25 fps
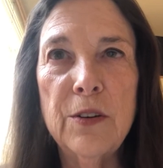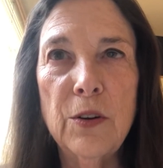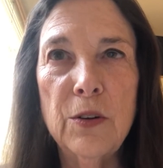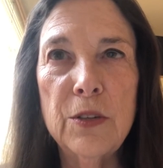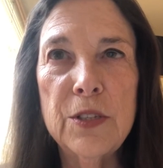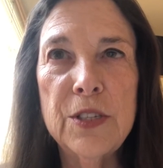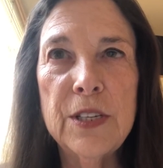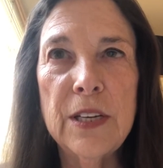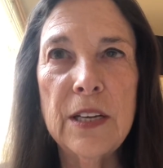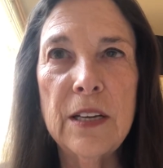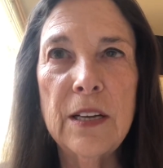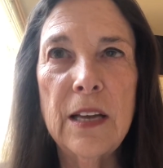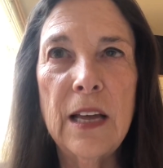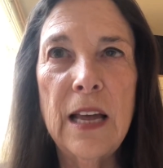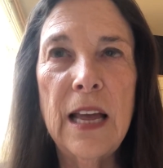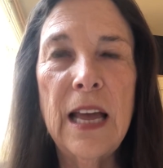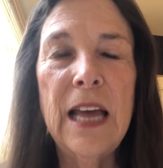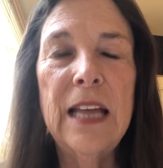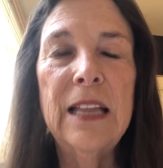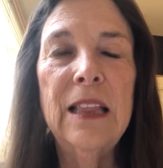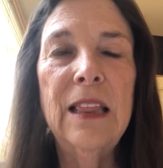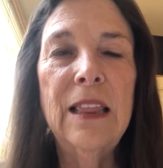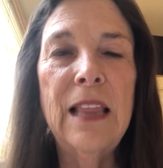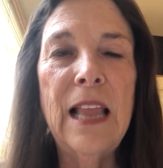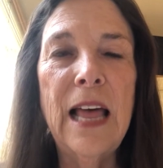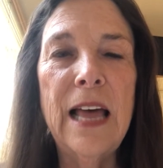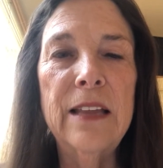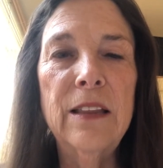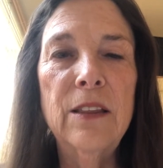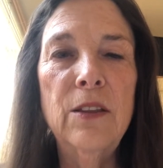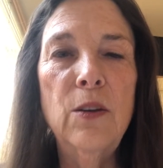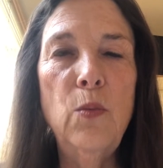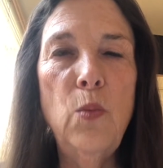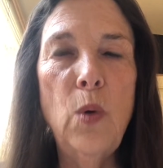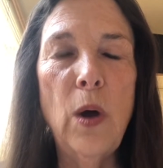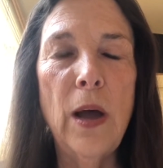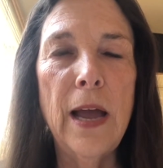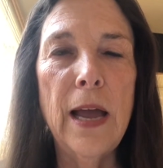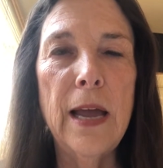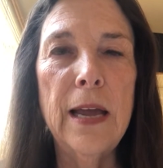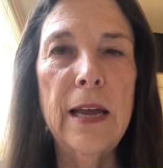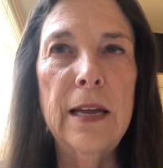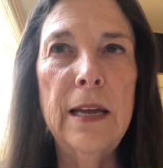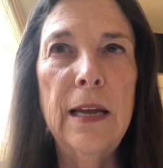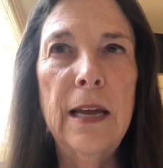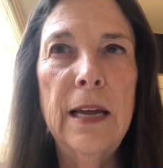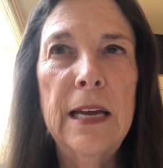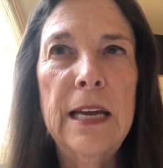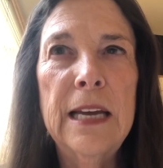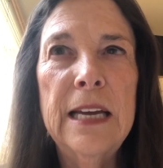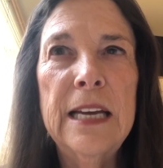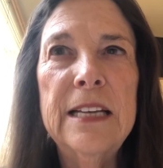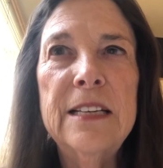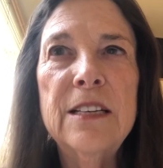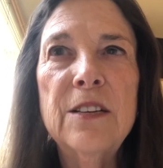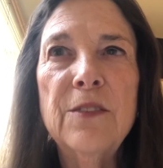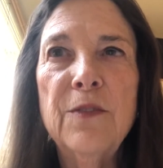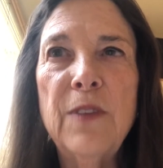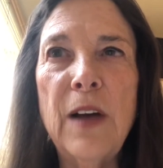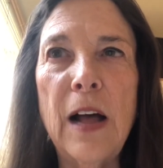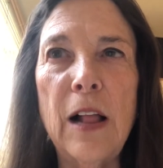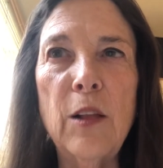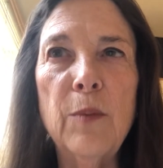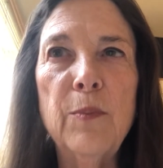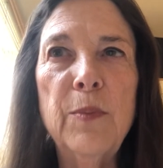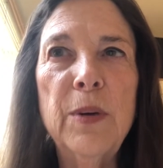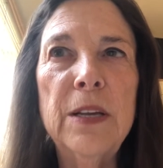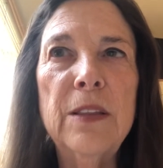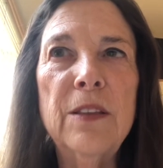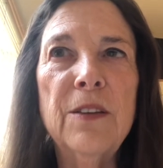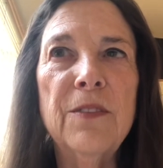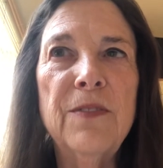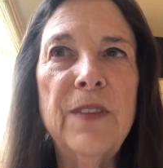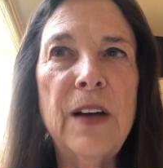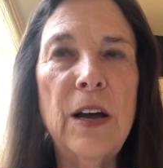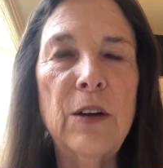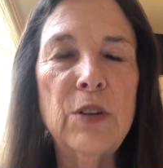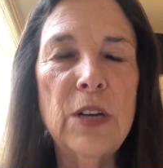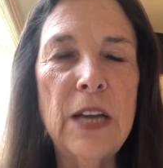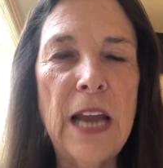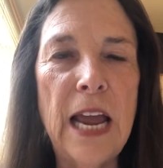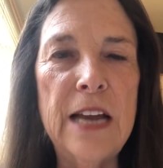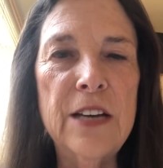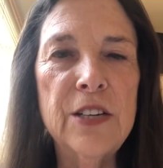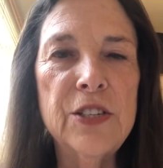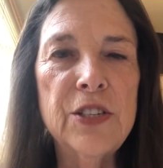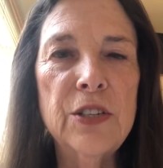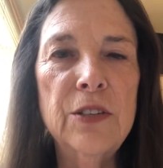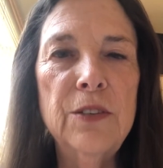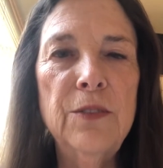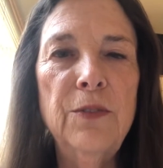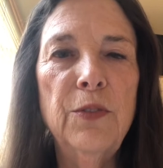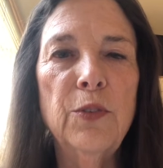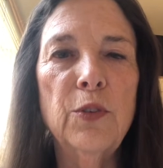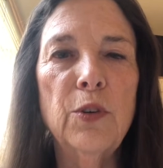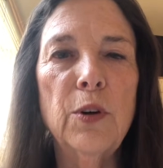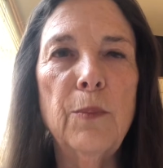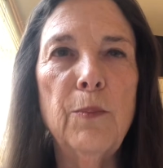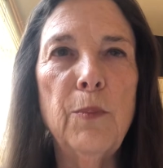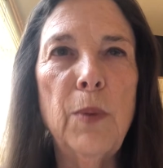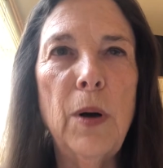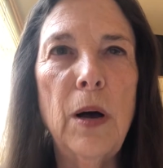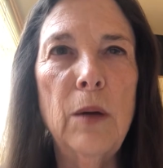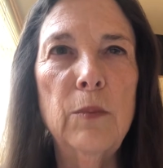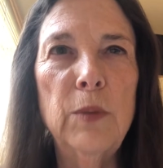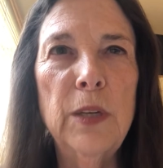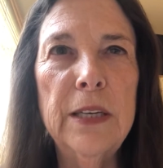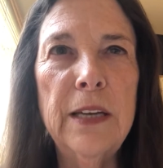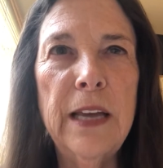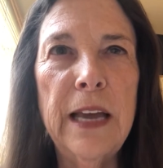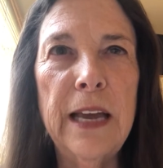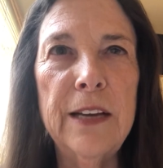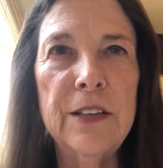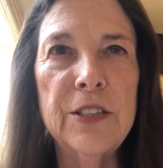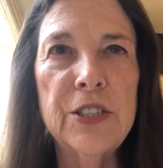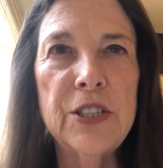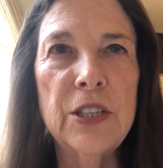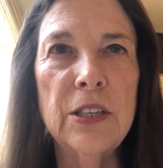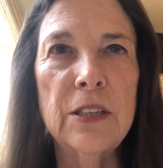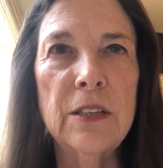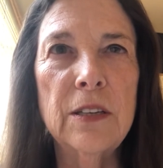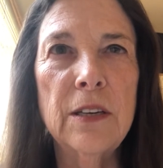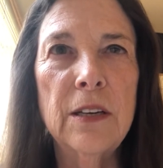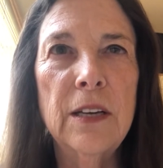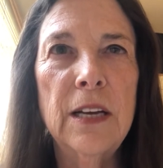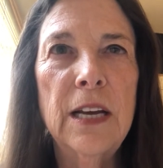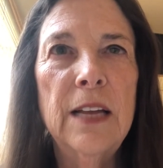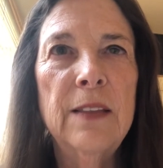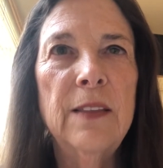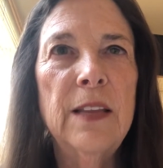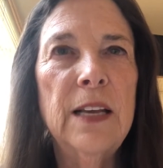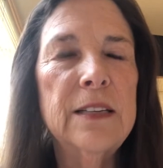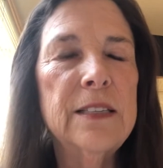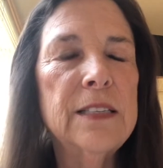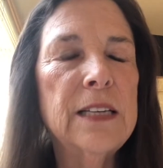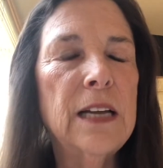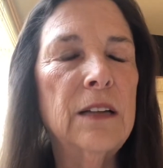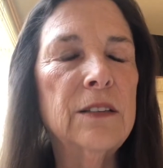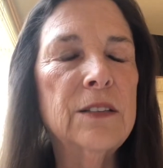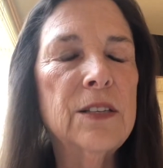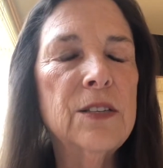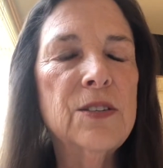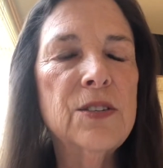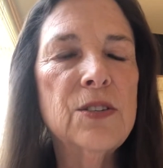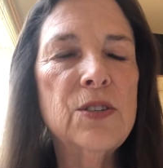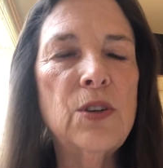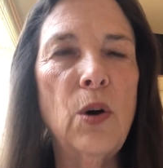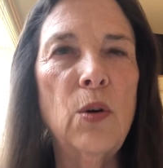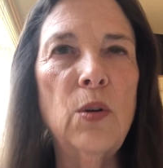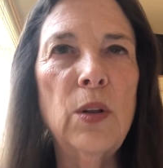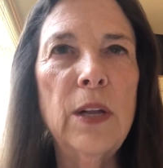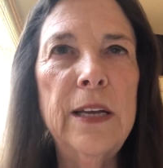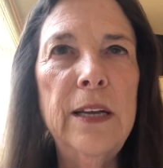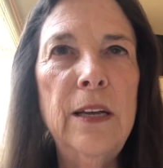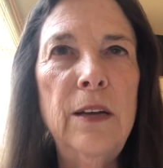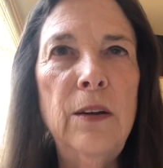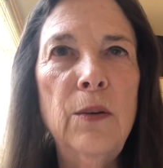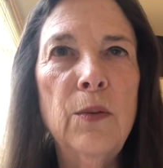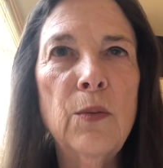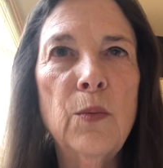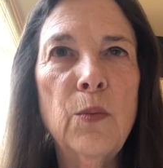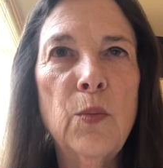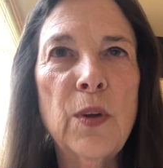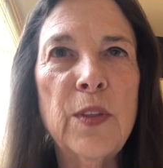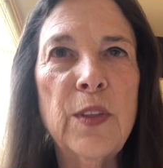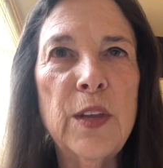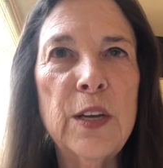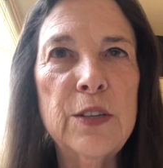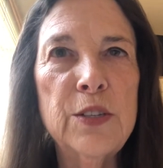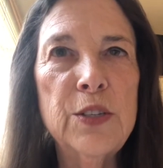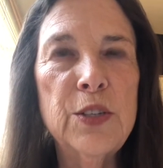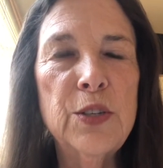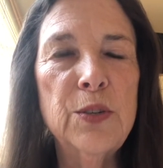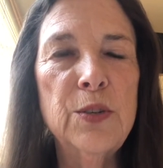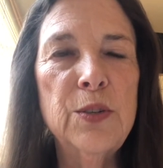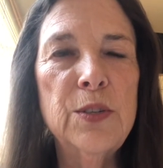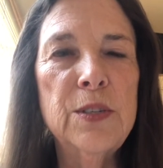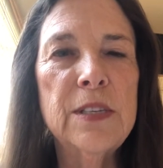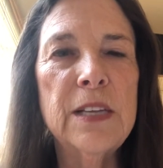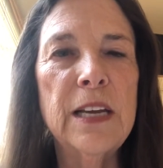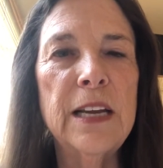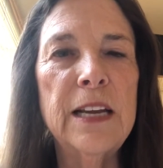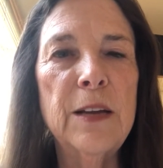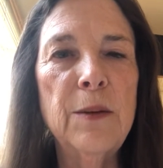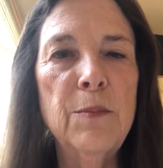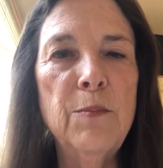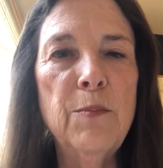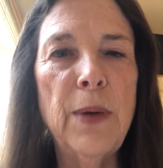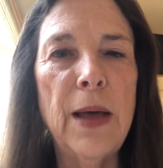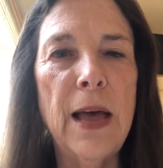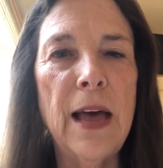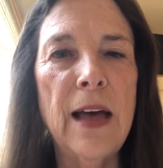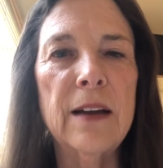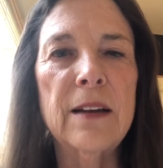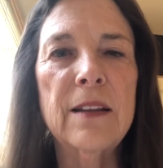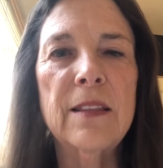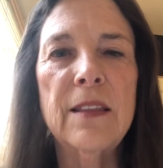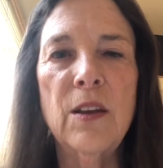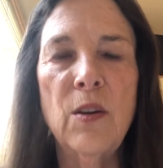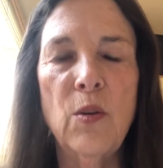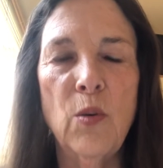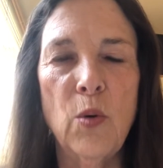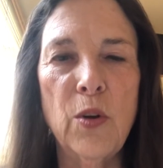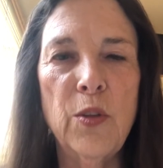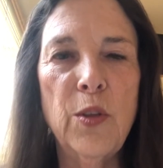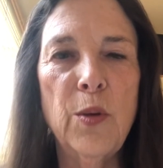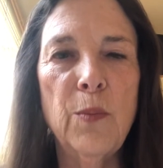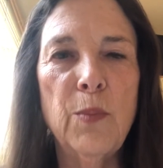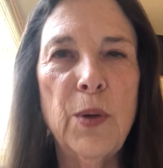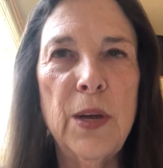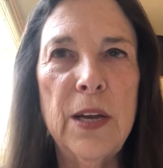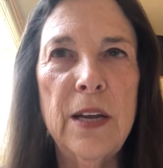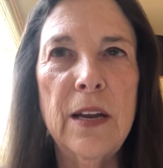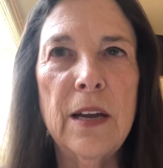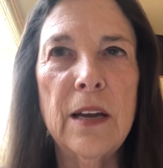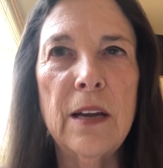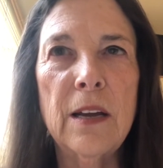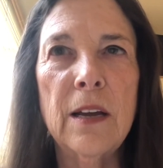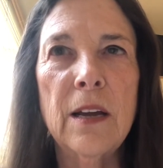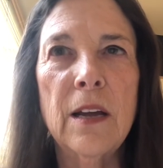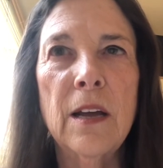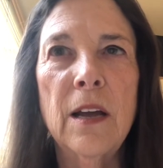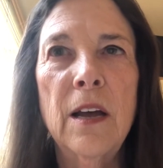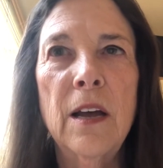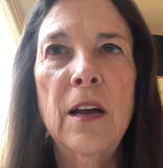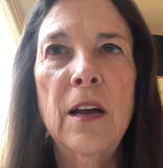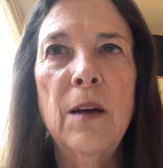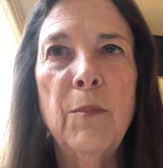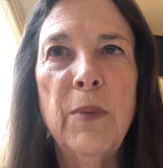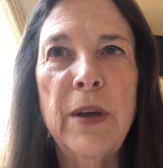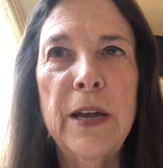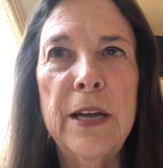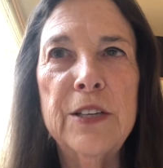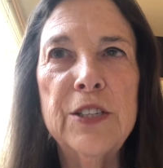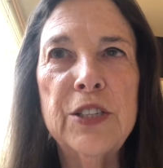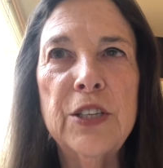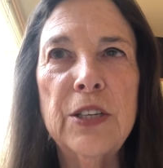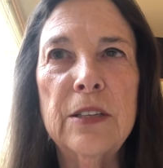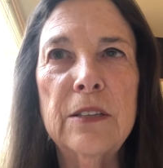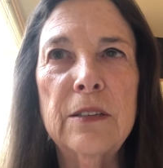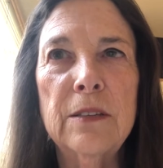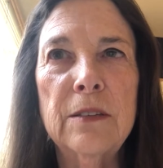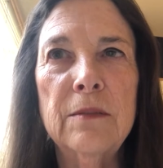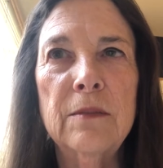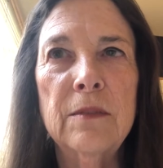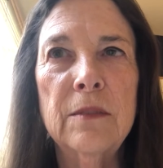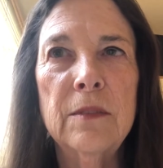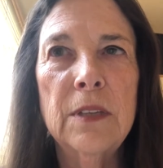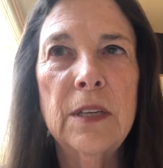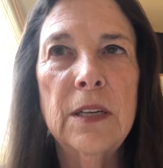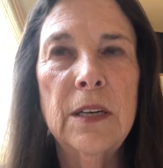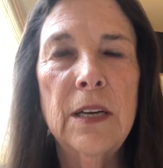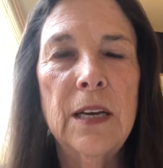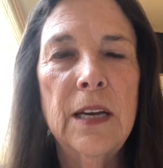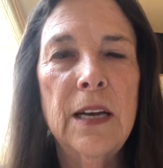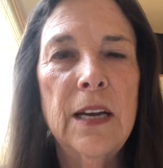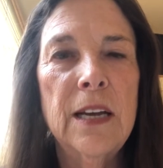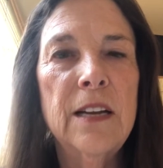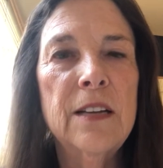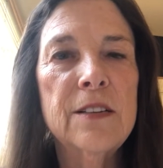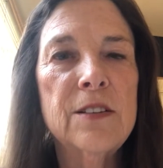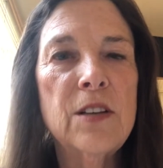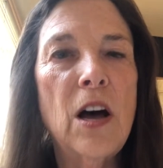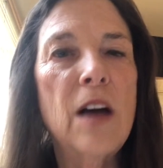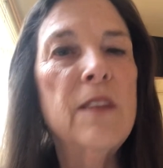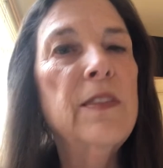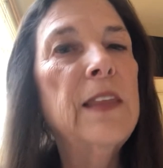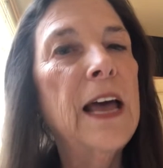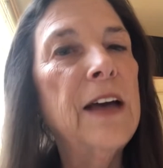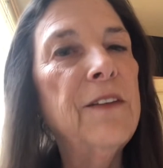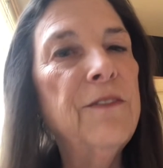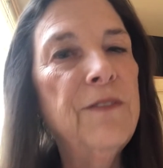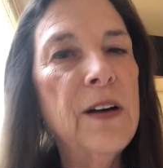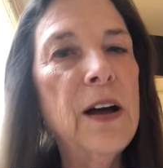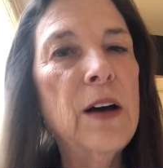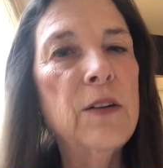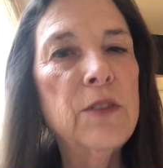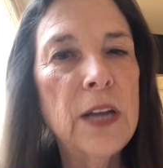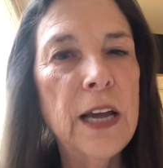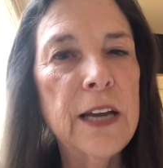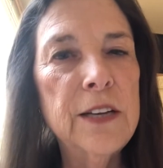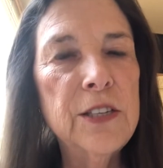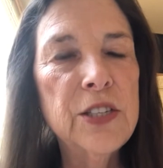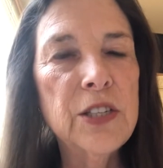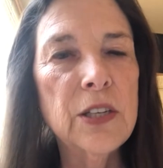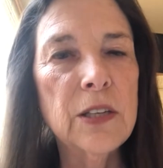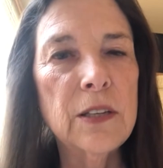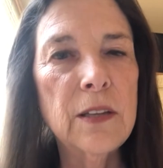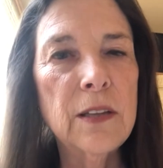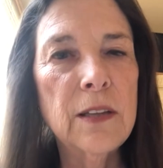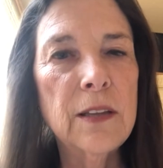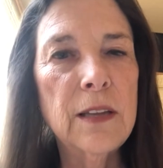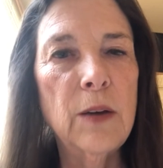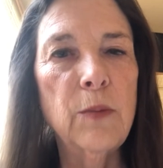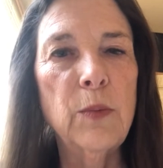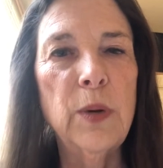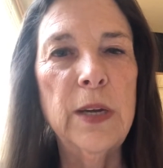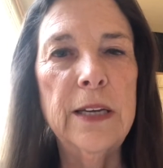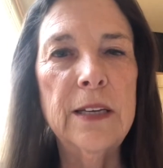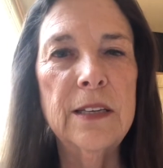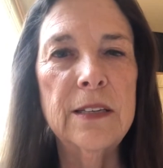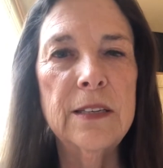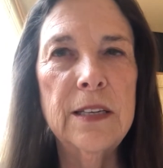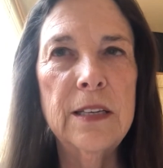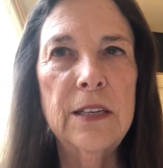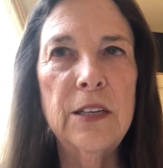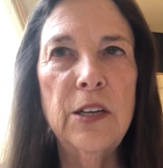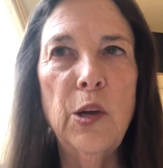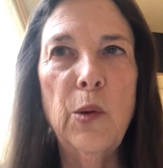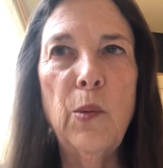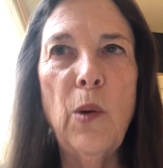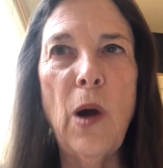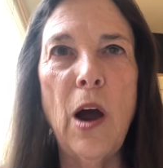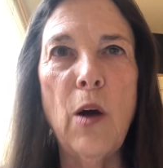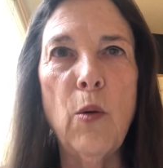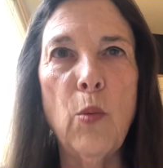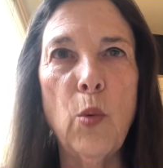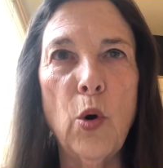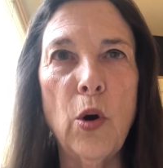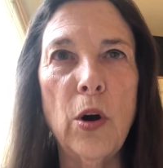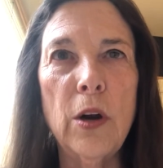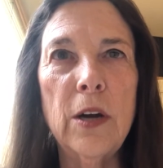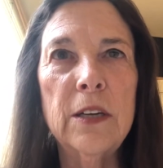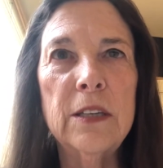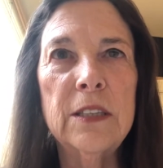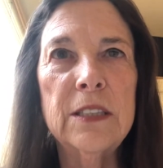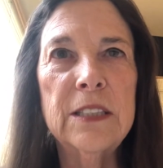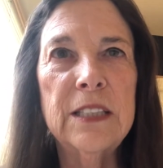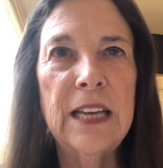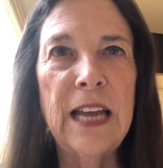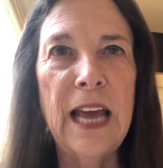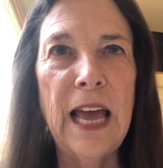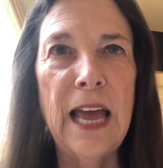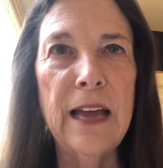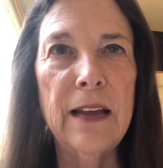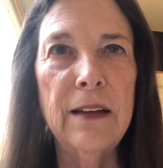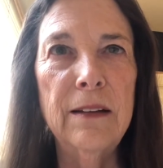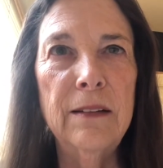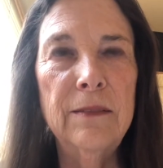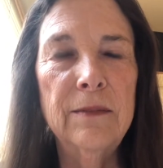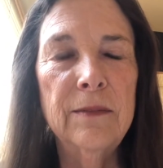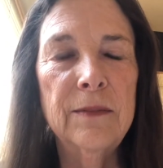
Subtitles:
Nursing and led the way in developing the foundation for a publication that dealt solely with issues that impact the orthopedic patient. It is on that foundation that we continue our work today.